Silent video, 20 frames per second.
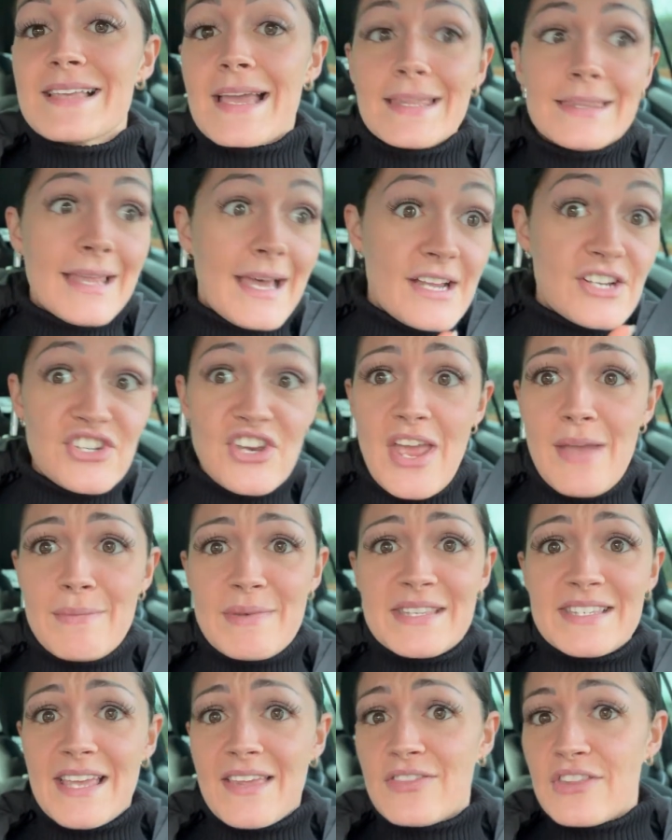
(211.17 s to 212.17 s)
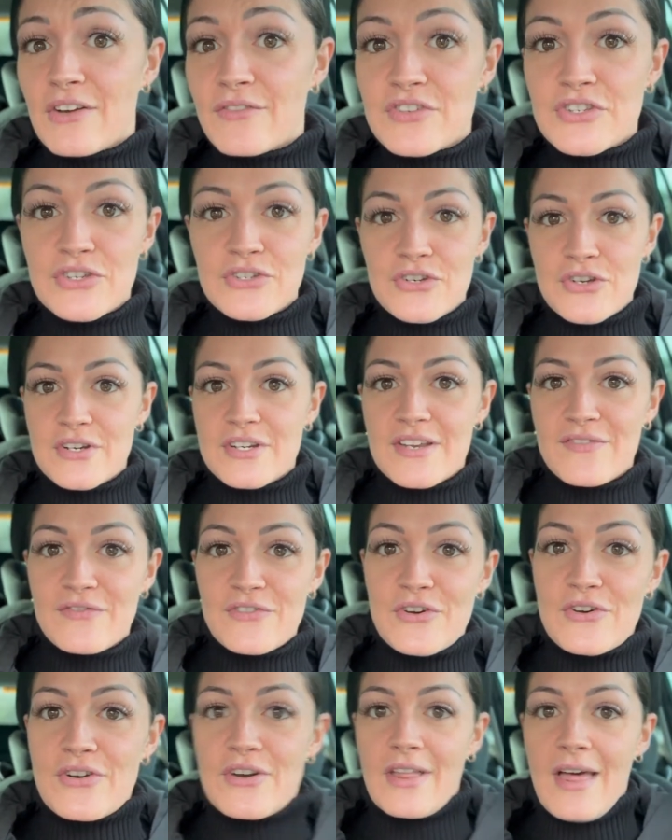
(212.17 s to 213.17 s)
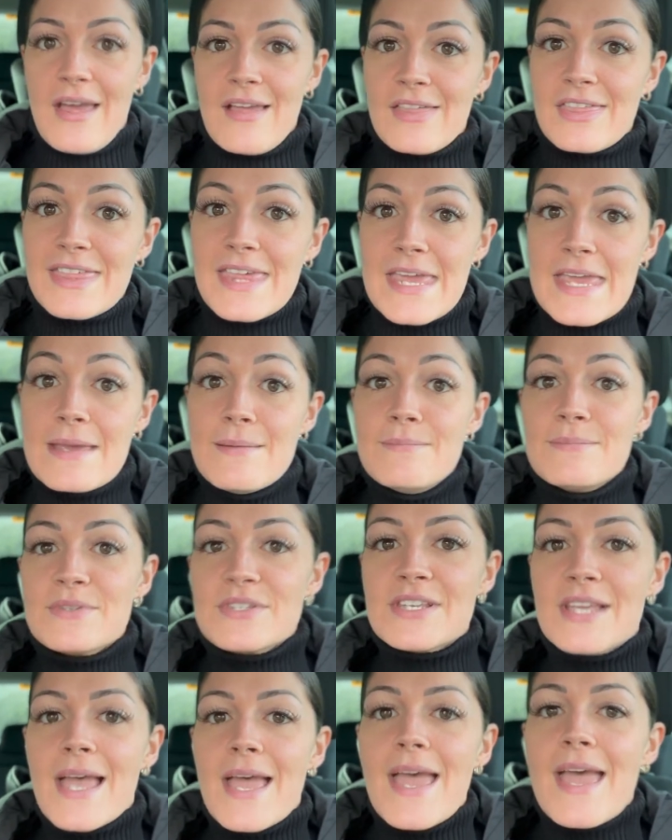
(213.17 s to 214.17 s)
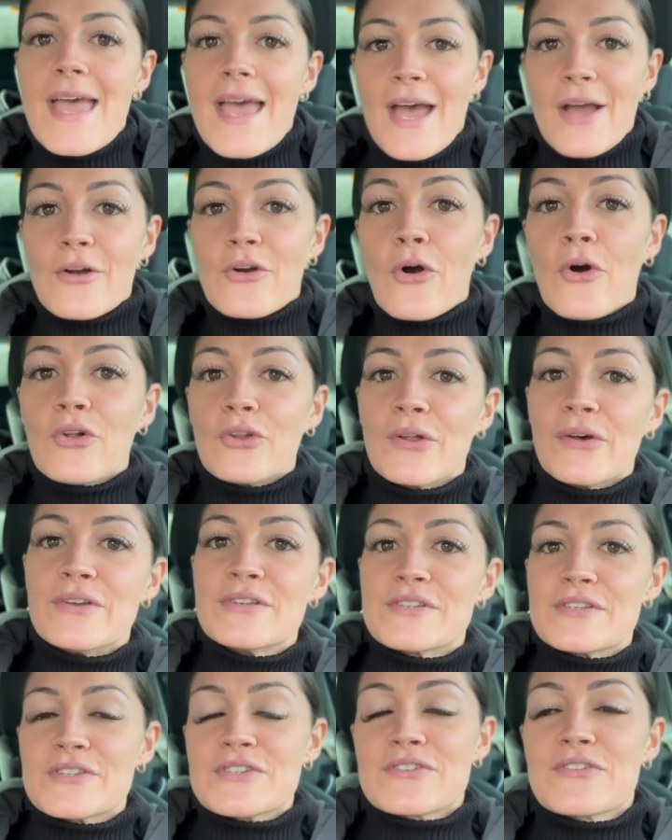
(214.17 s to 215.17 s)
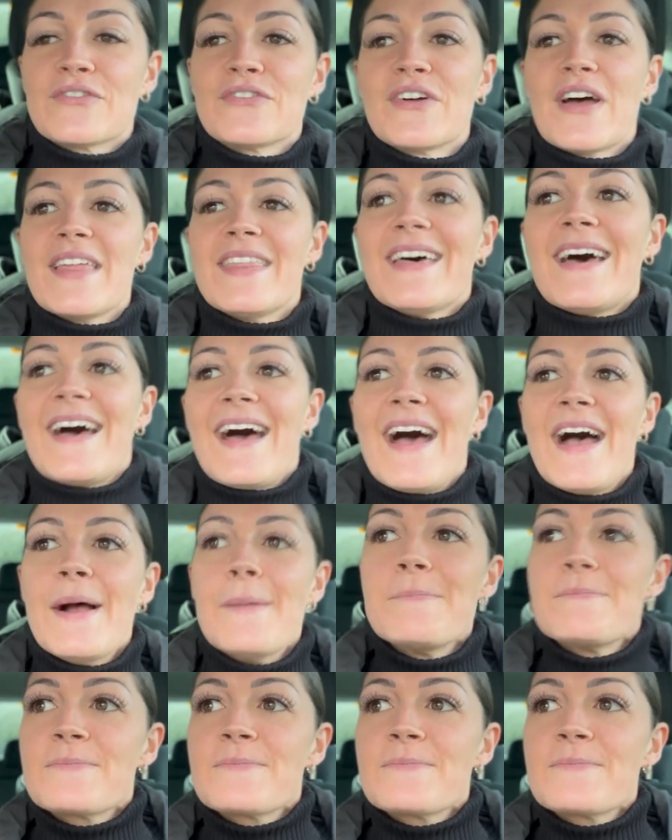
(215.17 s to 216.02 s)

and like Jamie said, they obviously do different like themes and colours and stuff like that.